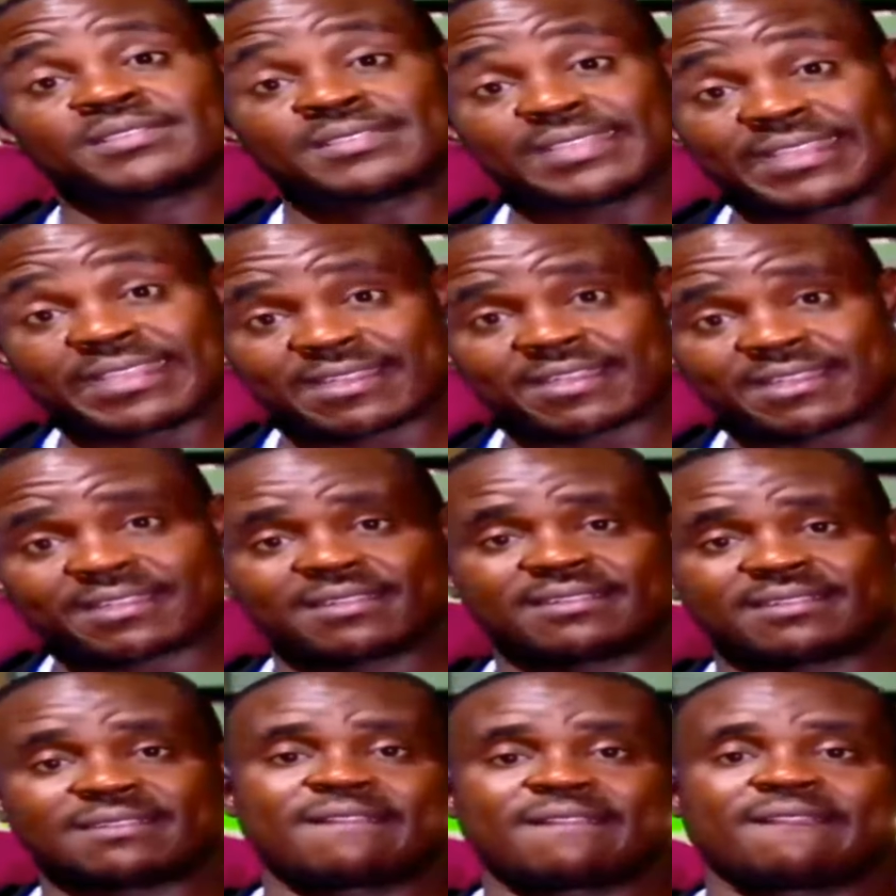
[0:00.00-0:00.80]
sick,
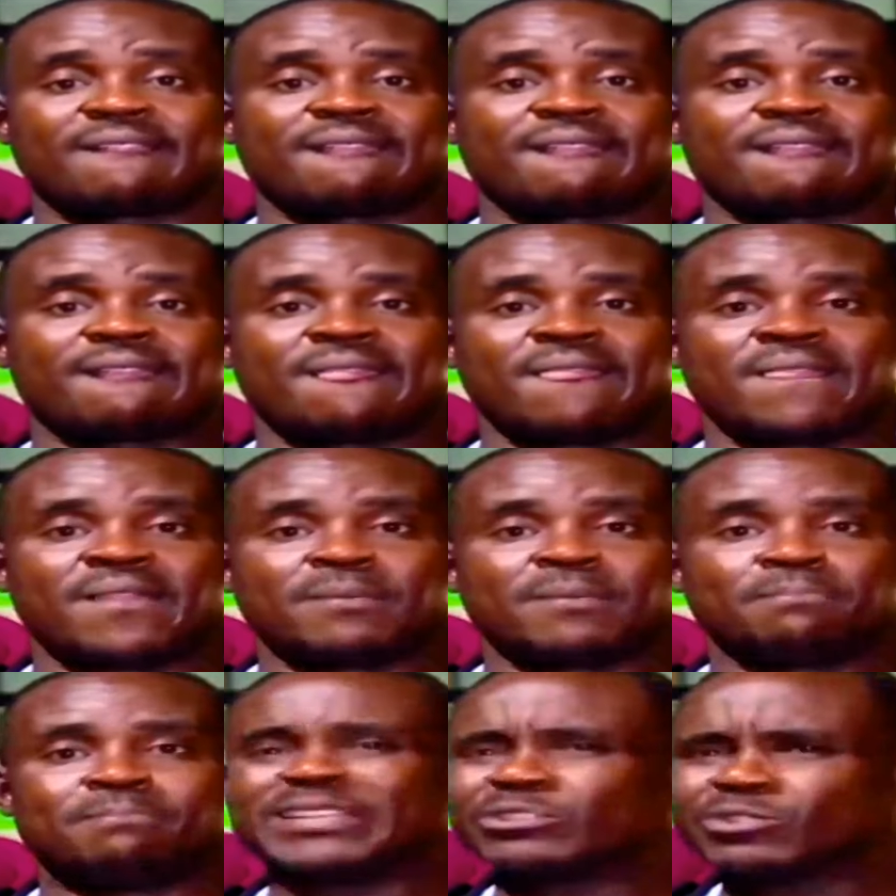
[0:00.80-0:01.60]

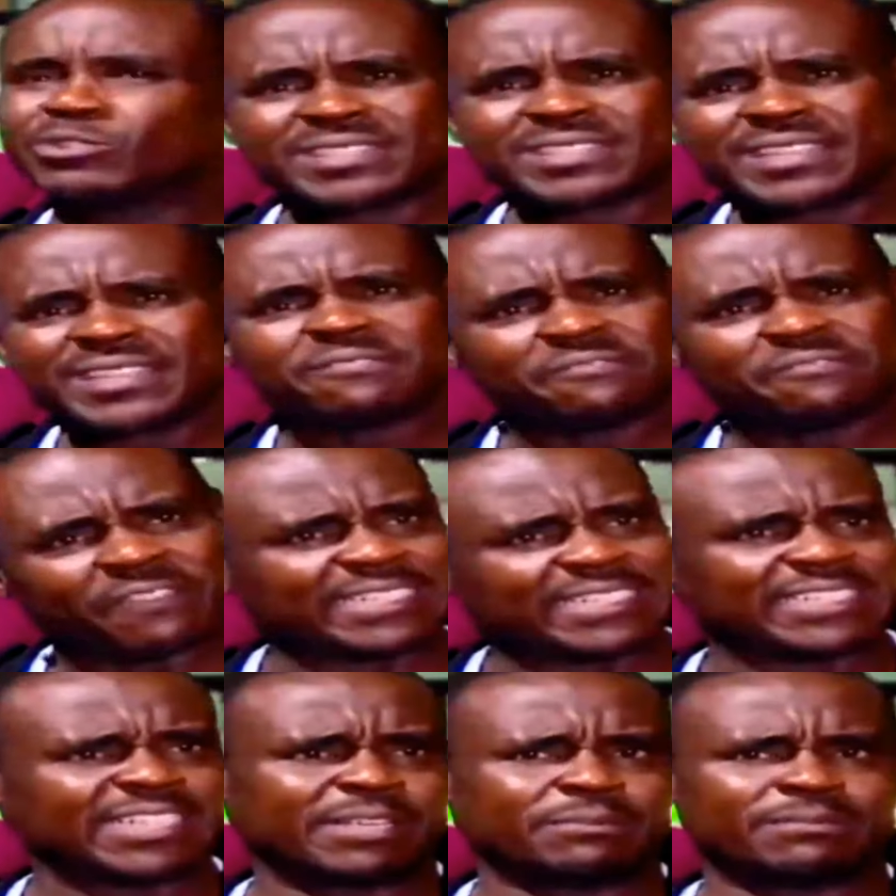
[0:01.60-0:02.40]
but you're still
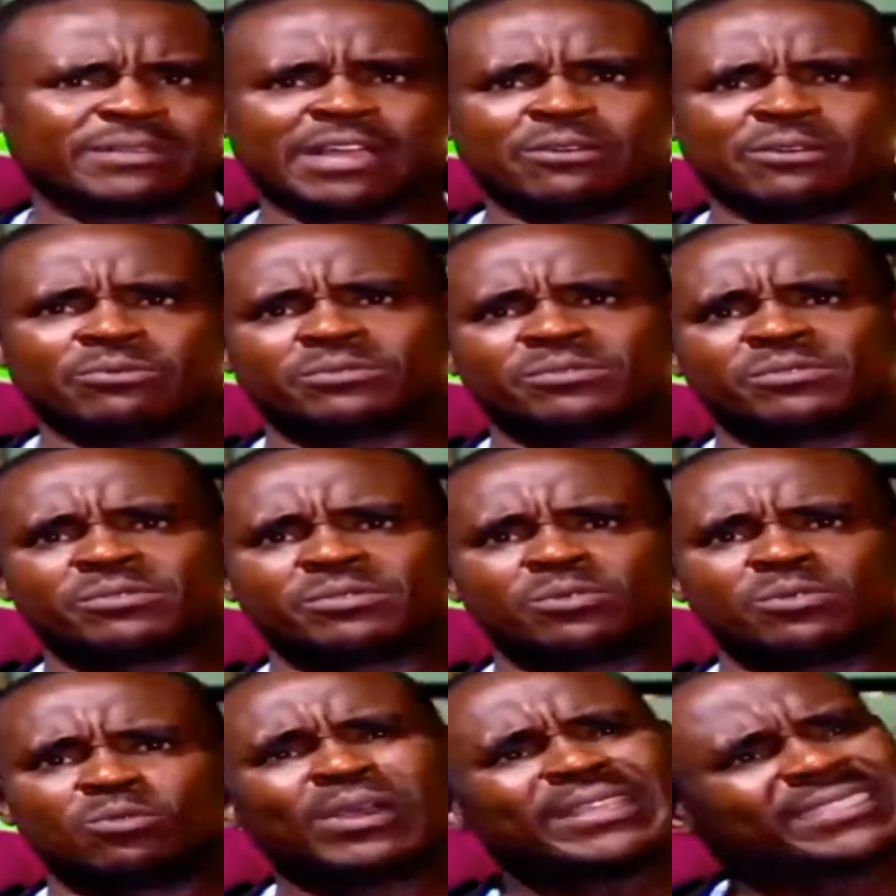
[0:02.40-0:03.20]
fighting him down.
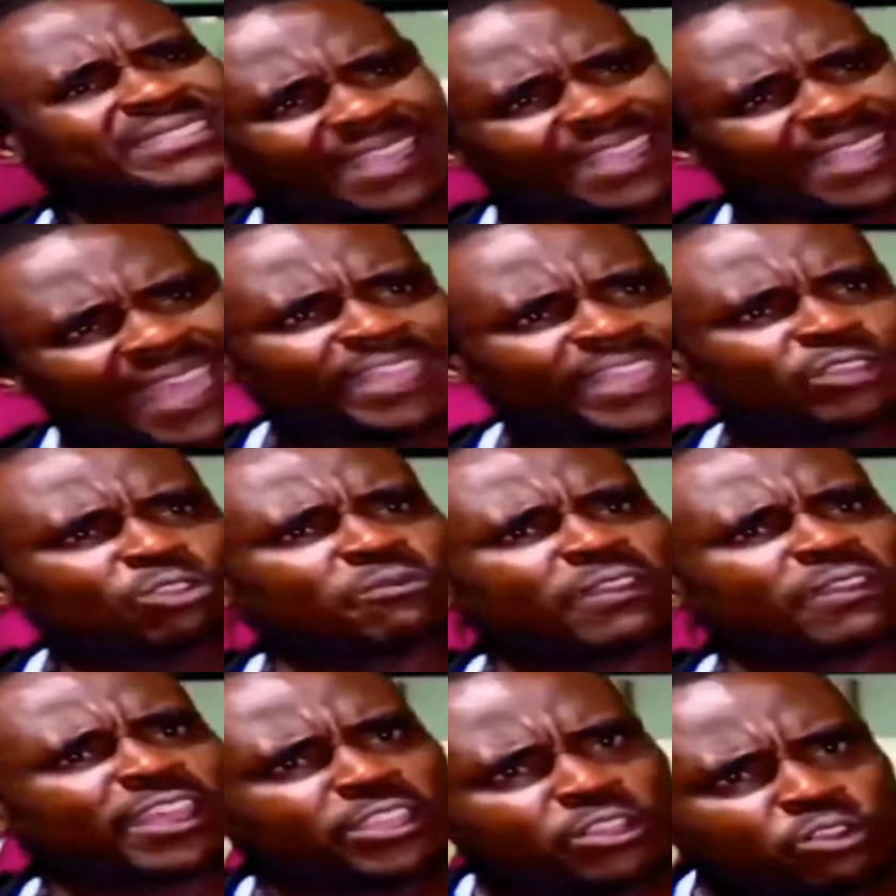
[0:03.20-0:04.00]
What
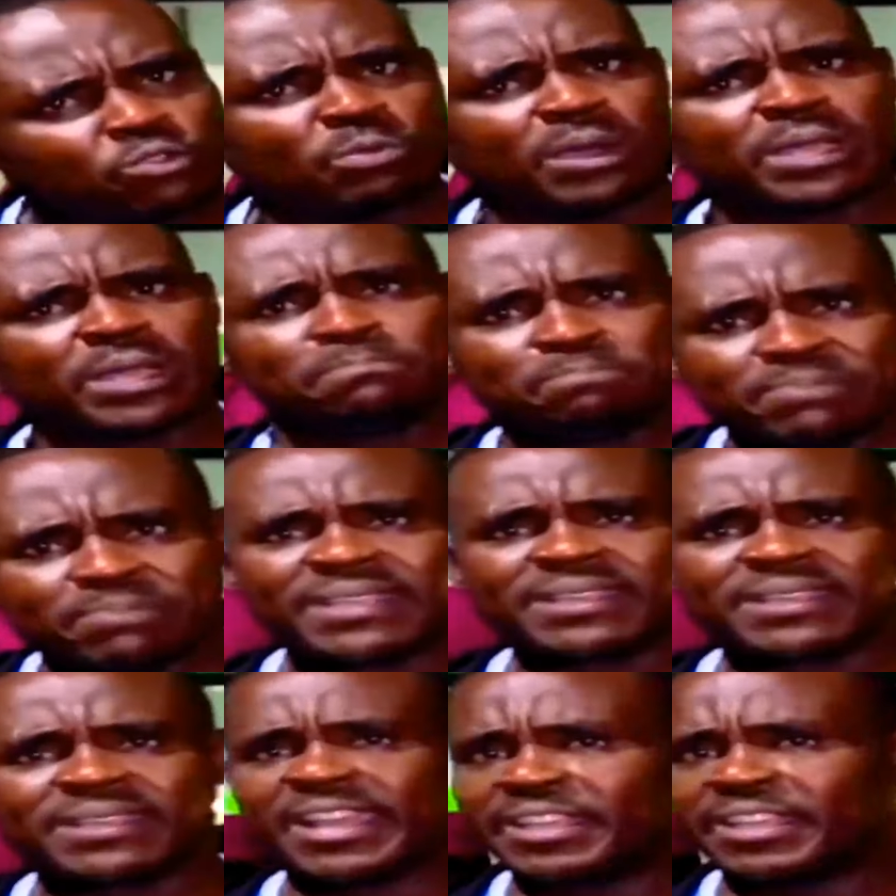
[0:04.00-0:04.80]
kind of a human
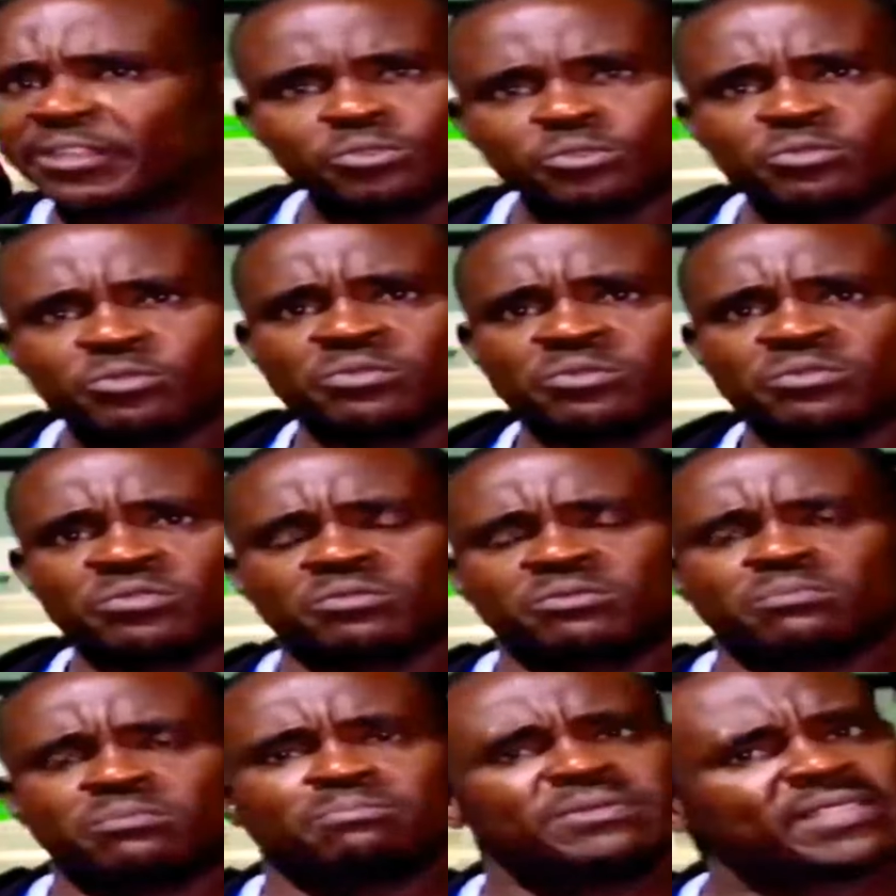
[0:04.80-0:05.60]
being are you,
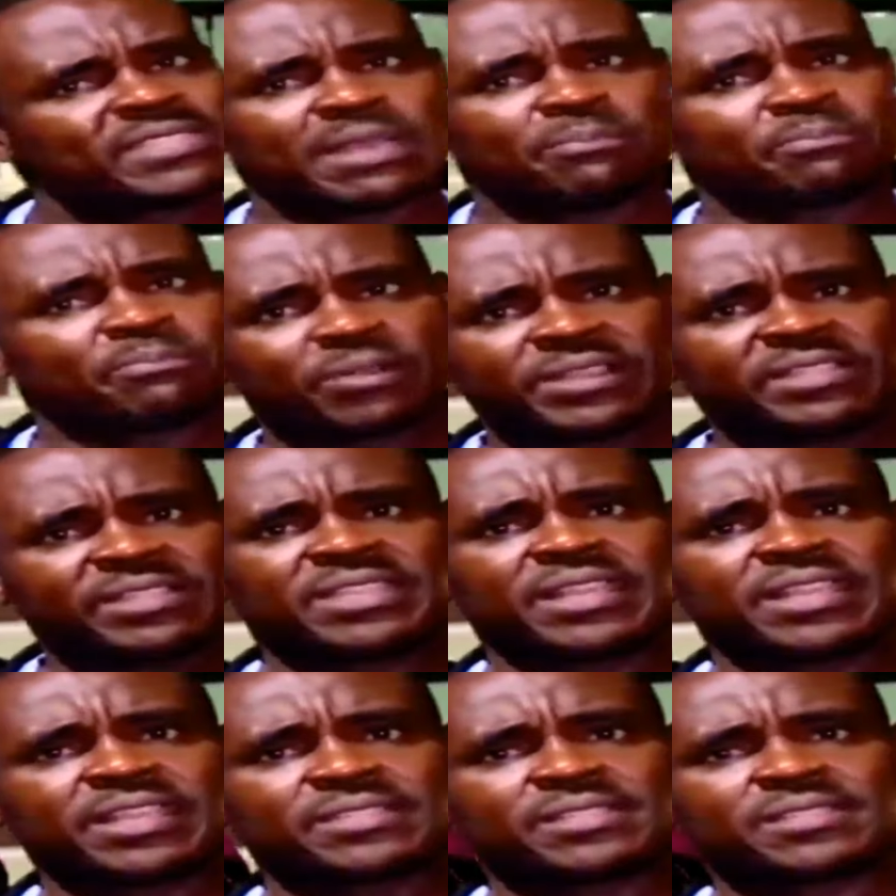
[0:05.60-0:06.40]
Mr.
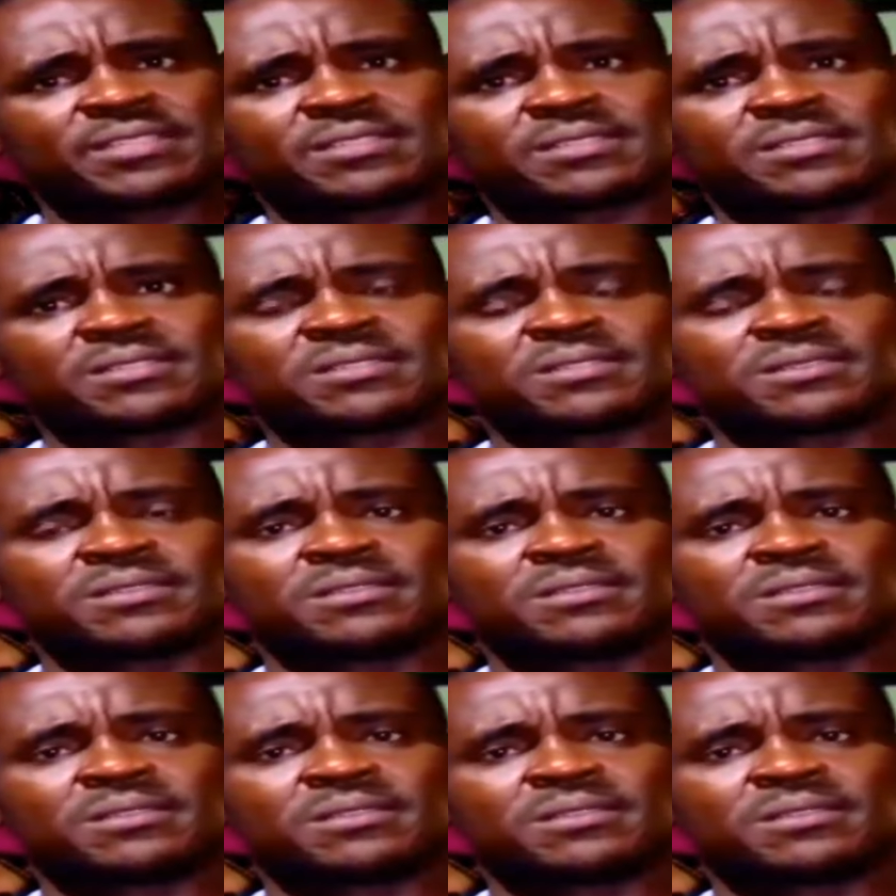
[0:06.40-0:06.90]
President?